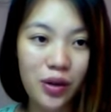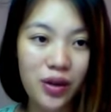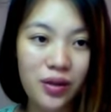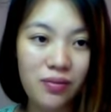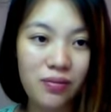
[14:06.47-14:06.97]

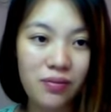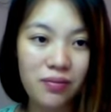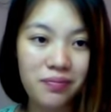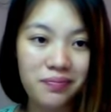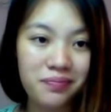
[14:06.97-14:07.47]
gonna
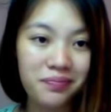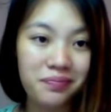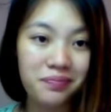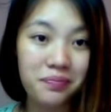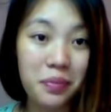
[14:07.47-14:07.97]

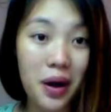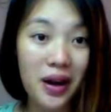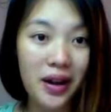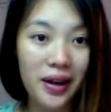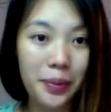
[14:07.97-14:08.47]
buy
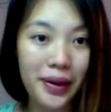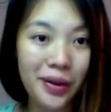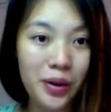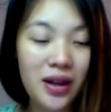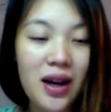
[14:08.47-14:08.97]
like a bigger
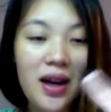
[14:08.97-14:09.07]
one.